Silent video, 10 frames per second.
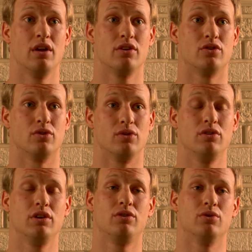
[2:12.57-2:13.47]
So you
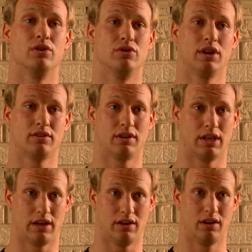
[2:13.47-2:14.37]
need to address
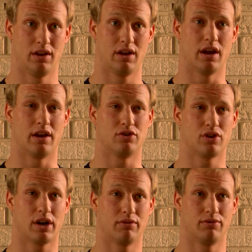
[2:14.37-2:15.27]
that and
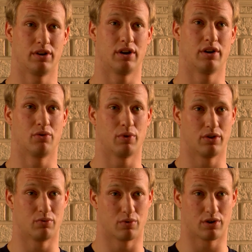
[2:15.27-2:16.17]
try to figure out a way to
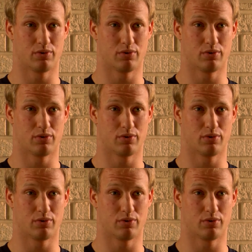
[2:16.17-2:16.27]
work